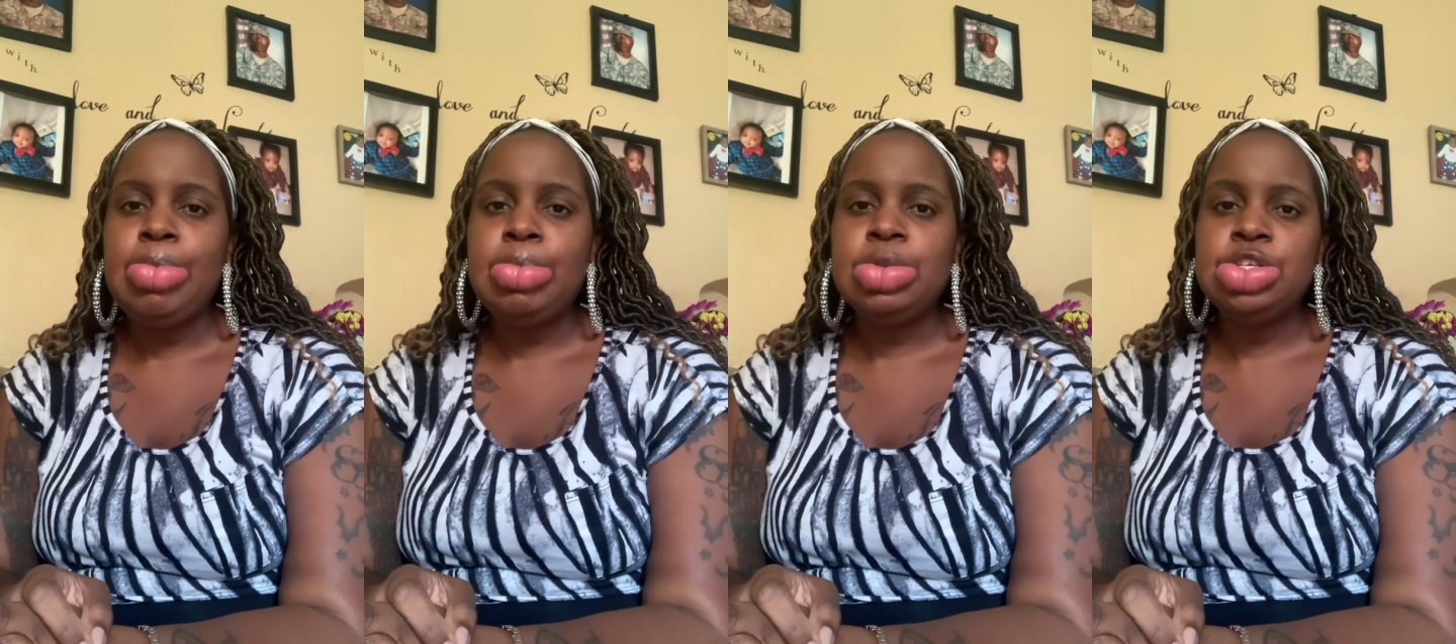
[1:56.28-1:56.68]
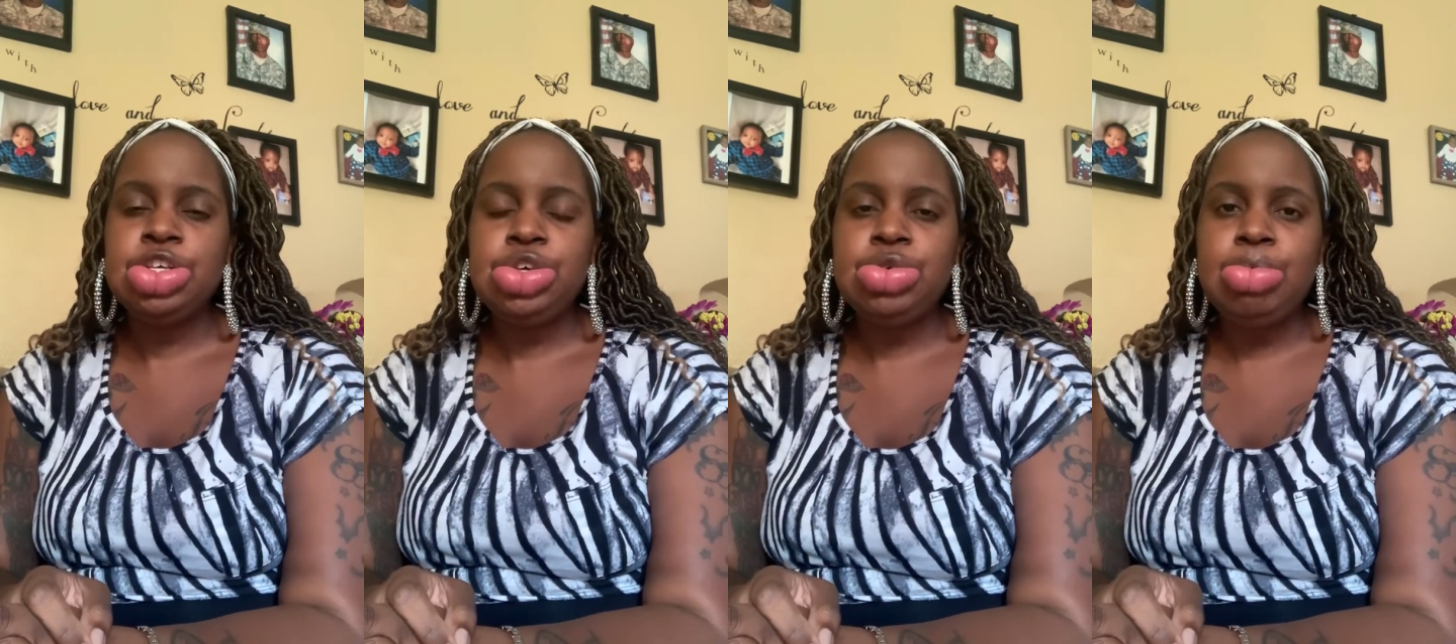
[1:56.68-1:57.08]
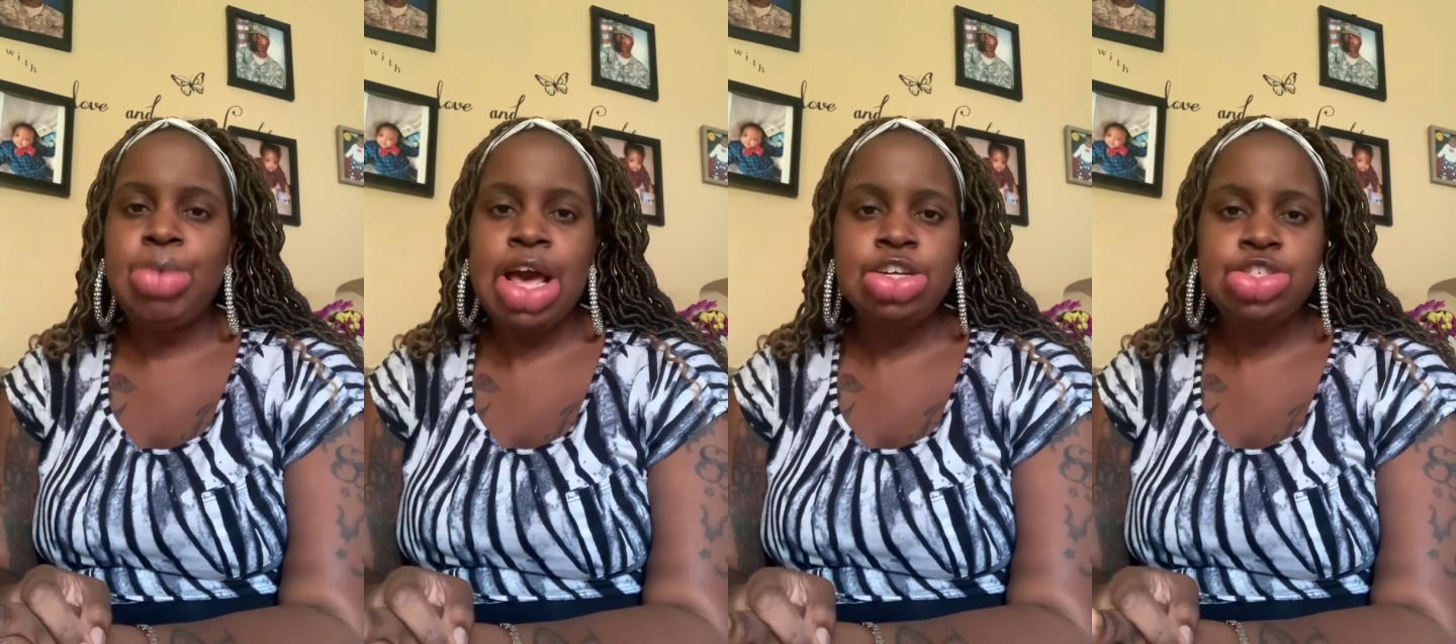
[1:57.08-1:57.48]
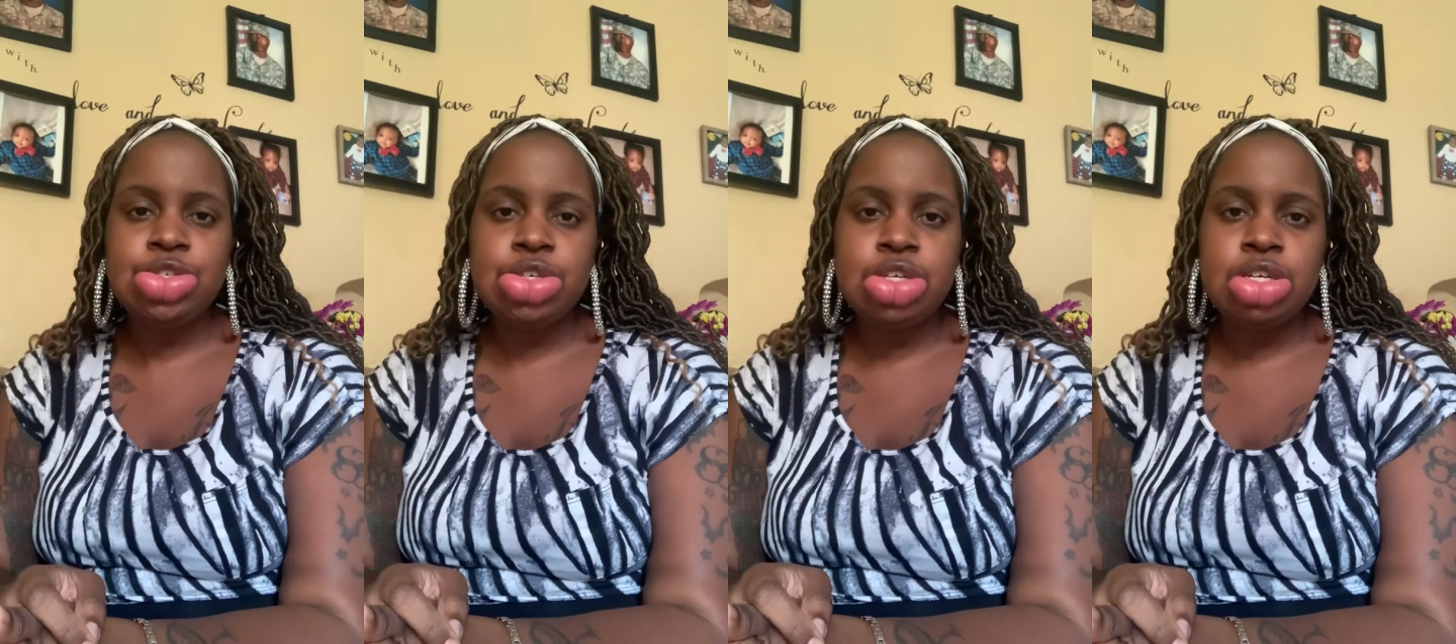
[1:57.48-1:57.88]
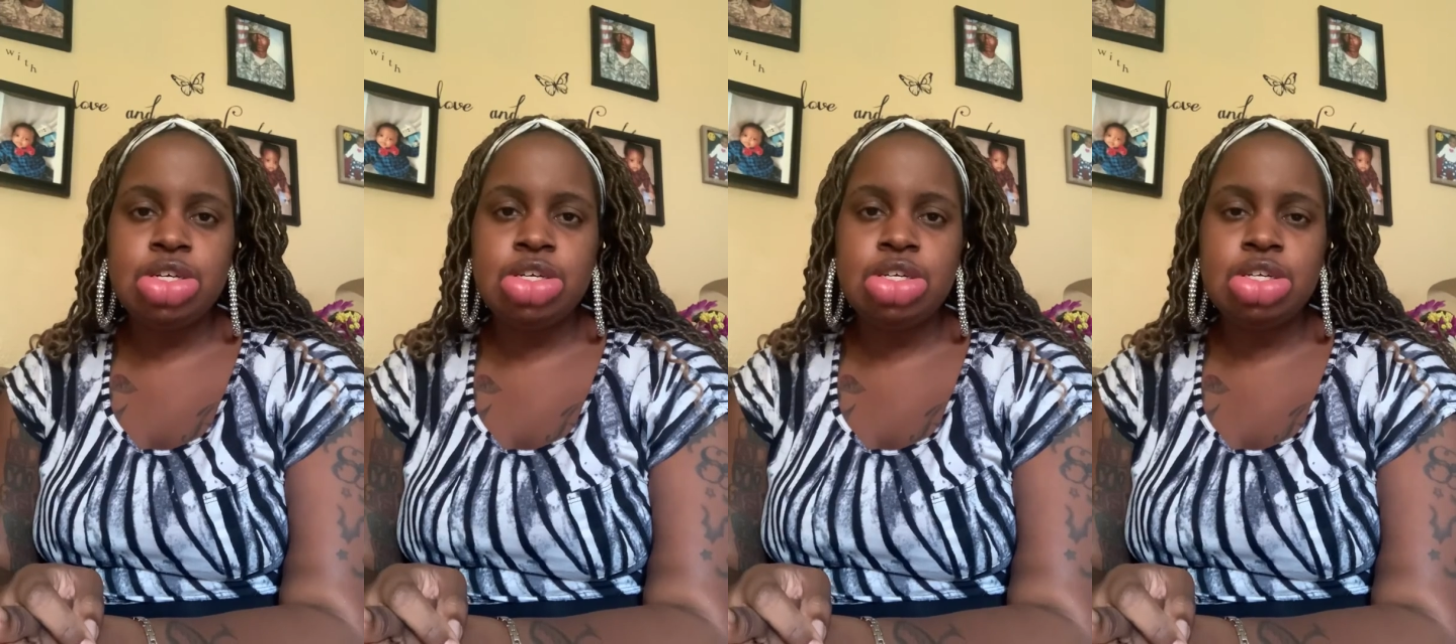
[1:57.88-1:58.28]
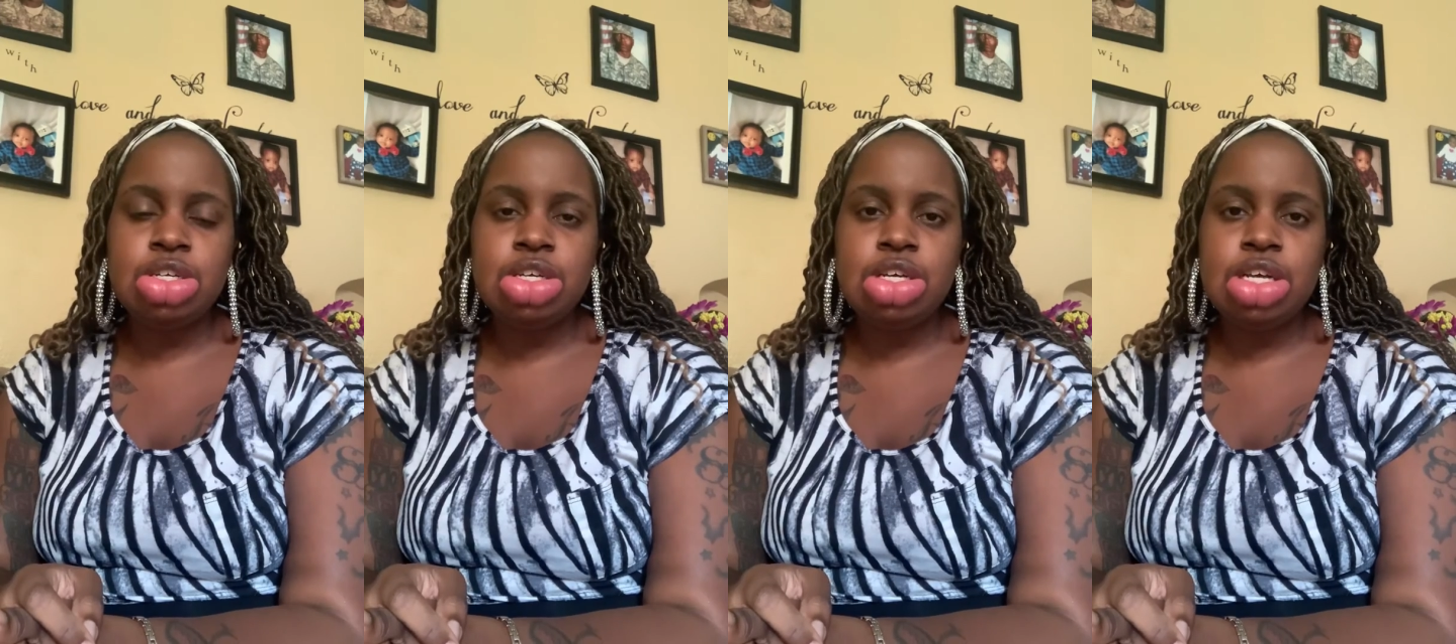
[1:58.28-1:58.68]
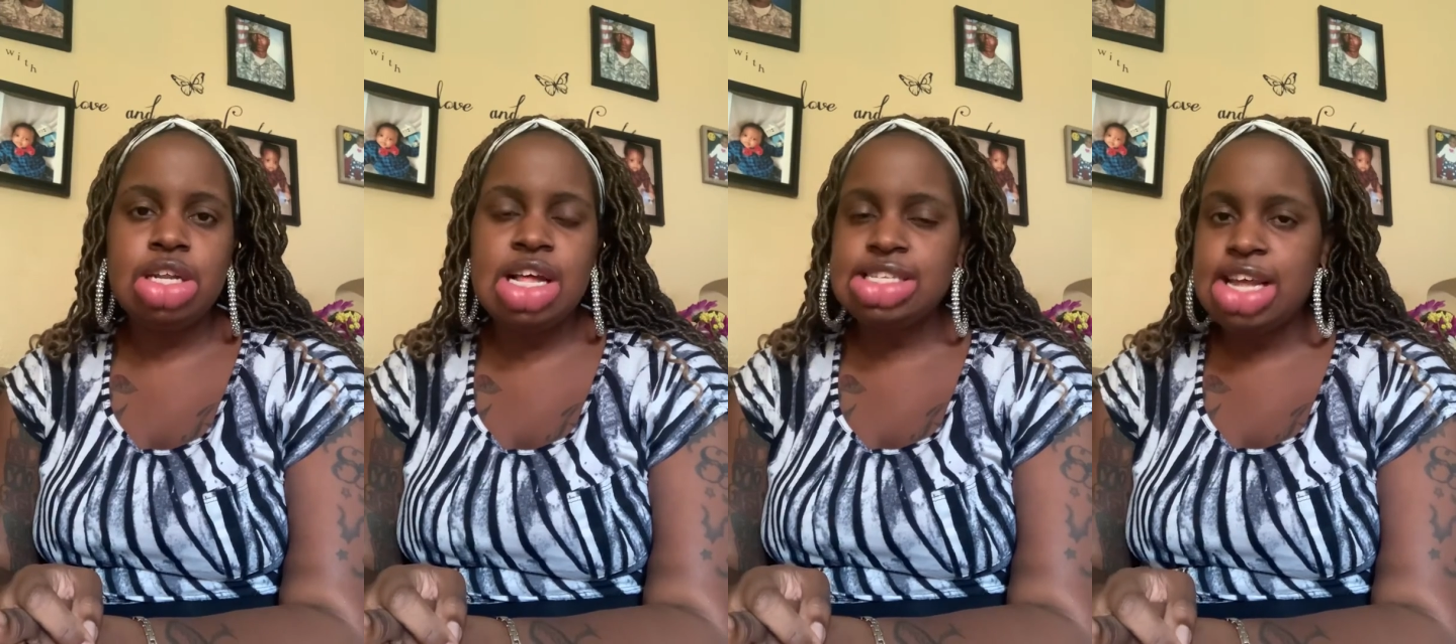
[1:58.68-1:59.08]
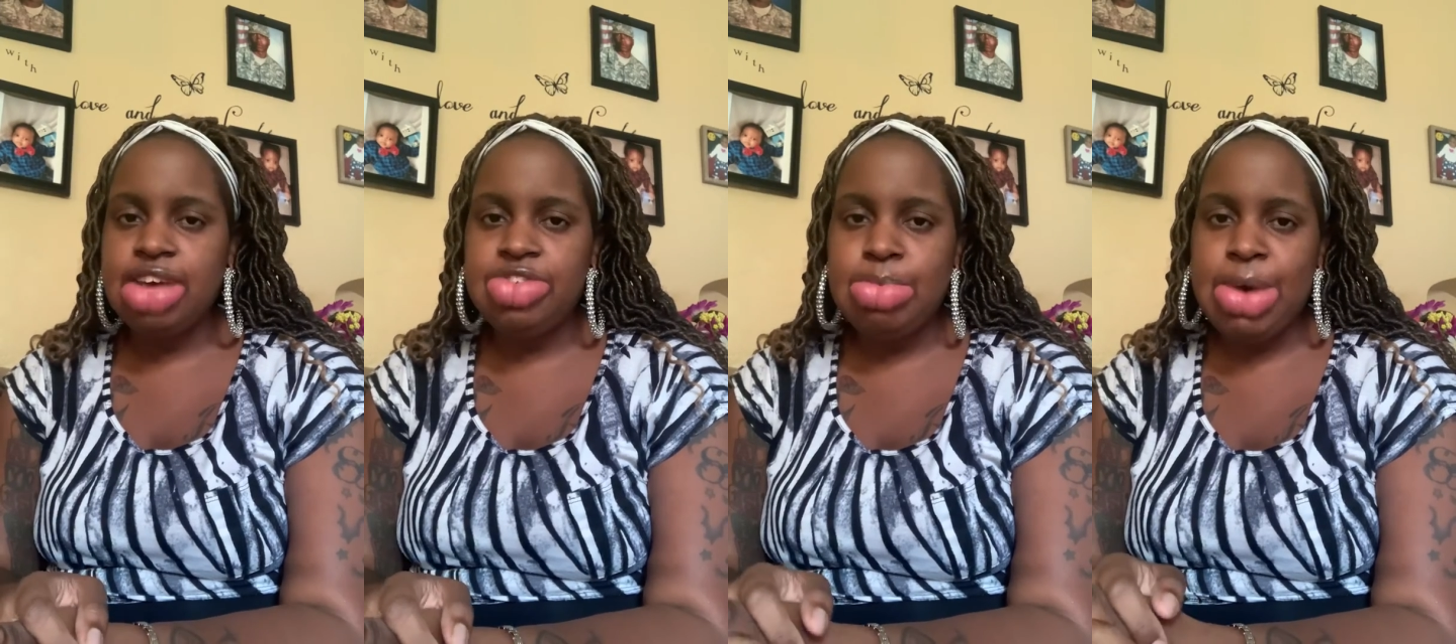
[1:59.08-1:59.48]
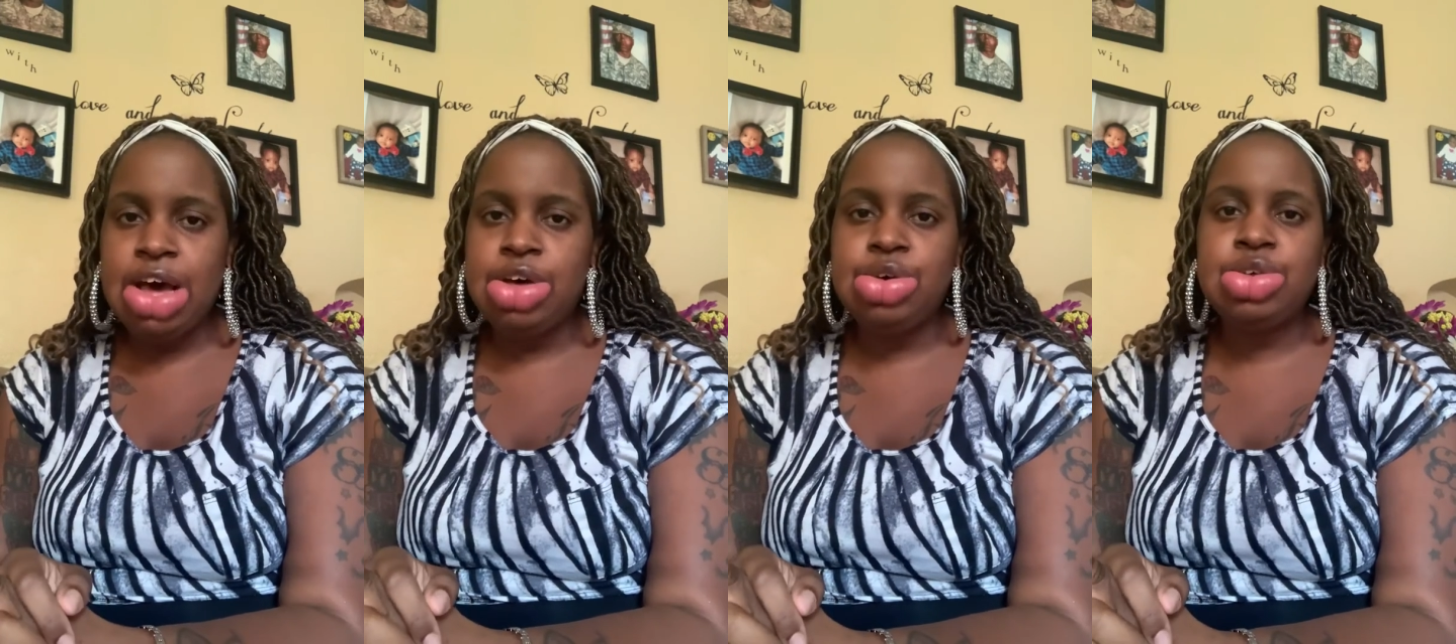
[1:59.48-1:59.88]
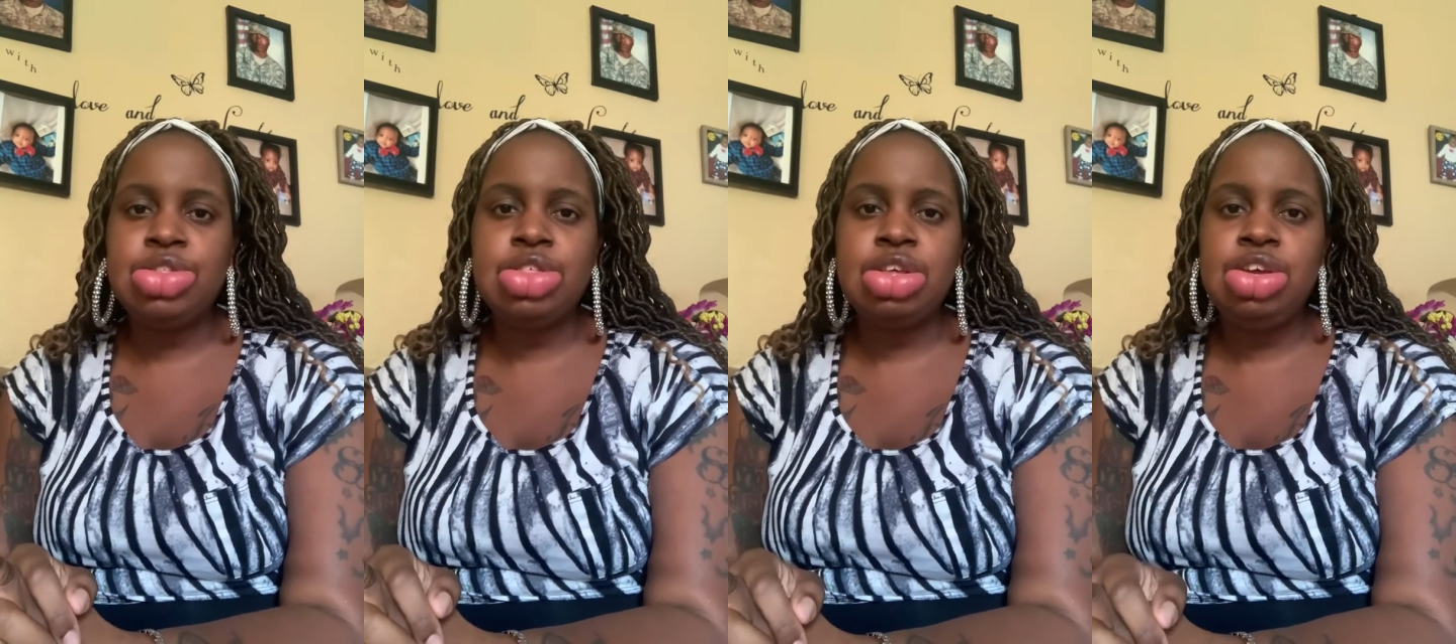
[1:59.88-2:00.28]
Do you bite your inside of your mouth?